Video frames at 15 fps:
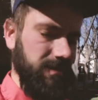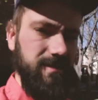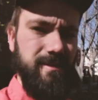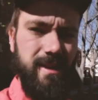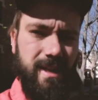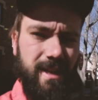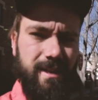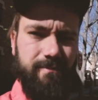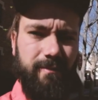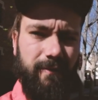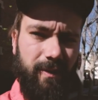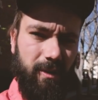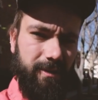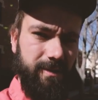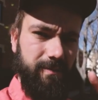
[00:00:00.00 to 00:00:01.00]
So my
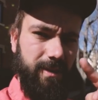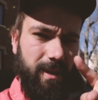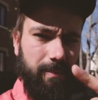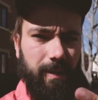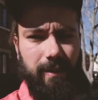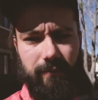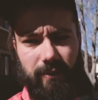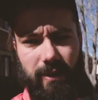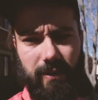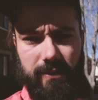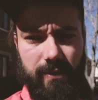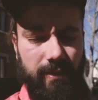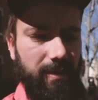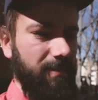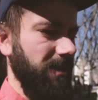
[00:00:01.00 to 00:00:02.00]
focus will not be on the vlog.
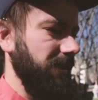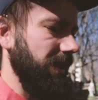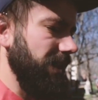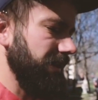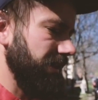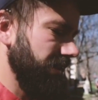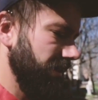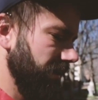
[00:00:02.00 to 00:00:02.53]
Sorry about that.